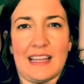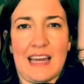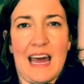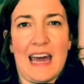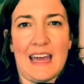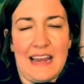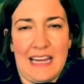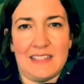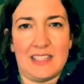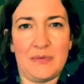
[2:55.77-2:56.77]
And
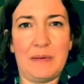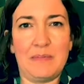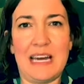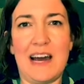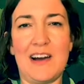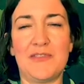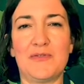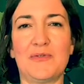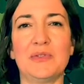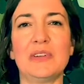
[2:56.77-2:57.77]
hands sweep down,
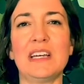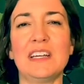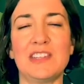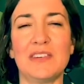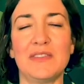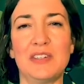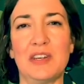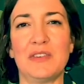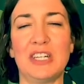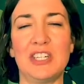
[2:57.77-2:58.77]
reaching,
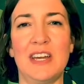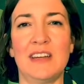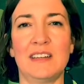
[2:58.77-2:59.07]
reaching, reaching.